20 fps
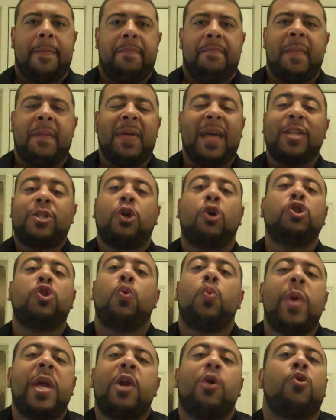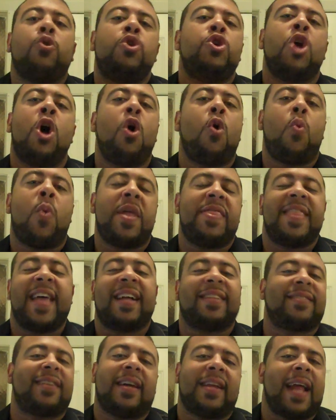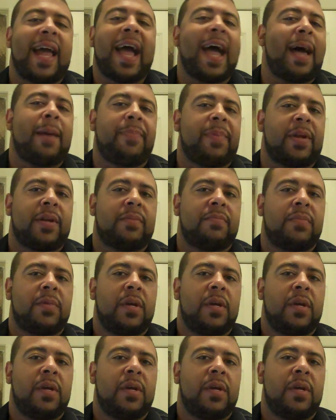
Maybe they told you, we don't know when that's going to happen.